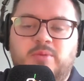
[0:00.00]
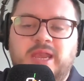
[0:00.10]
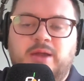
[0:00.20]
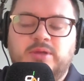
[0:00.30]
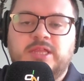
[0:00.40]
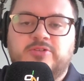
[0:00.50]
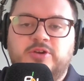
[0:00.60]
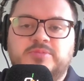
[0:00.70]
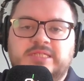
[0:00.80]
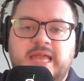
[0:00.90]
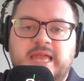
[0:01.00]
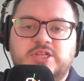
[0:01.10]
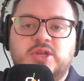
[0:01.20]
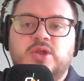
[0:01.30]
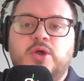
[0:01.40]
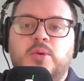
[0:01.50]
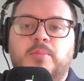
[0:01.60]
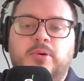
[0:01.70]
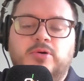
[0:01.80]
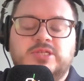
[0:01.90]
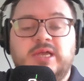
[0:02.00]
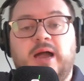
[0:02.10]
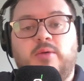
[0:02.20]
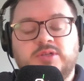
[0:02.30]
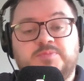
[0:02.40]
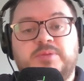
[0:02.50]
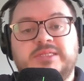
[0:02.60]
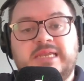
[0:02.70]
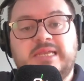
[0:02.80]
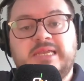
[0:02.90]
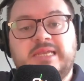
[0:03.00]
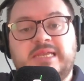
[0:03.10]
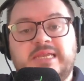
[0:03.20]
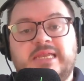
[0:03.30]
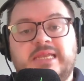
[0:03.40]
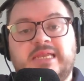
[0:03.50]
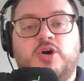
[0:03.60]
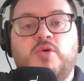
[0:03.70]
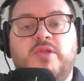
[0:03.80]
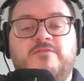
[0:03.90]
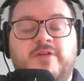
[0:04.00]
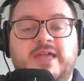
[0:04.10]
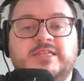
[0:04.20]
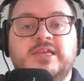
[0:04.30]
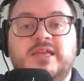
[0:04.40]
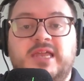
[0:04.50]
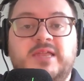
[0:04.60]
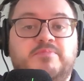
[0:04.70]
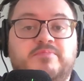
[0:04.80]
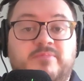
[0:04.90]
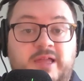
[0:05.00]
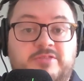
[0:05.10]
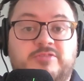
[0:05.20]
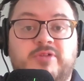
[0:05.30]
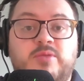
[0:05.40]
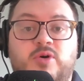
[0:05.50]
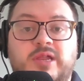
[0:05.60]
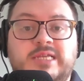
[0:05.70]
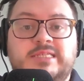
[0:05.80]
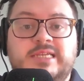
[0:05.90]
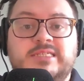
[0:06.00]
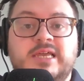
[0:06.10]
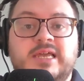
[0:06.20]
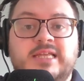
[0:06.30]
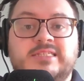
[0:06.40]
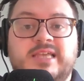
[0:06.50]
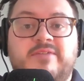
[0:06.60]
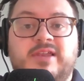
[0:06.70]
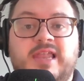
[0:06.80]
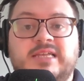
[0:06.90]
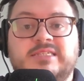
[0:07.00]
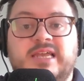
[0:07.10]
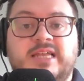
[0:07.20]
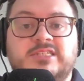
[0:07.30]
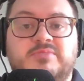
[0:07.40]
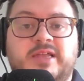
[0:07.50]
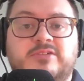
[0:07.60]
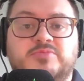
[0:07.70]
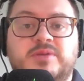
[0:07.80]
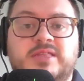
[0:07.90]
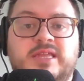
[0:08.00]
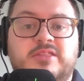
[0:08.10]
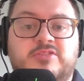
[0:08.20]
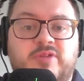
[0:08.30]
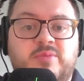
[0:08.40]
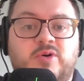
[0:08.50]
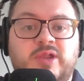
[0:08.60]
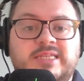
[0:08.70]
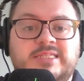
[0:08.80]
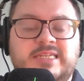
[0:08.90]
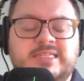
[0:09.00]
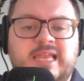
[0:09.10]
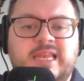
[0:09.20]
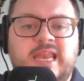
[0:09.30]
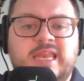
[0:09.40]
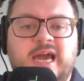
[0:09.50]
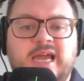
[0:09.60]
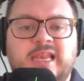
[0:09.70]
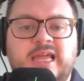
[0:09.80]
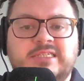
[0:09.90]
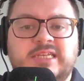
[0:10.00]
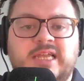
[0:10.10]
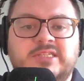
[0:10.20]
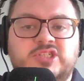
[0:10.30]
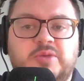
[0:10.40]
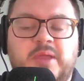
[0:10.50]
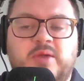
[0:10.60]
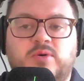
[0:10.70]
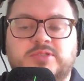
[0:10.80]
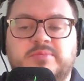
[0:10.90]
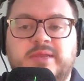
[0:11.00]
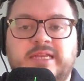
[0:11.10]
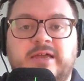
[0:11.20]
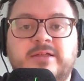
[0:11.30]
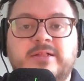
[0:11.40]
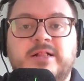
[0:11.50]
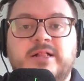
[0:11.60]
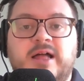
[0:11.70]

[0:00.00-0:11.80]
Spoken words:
he went out in the group stage. But I was particularly impressed with his scoring phase. He hit 3 180s in 7 legs against Michael Smith. He hit 3 180s in 9 legs against Jermaine Watamina.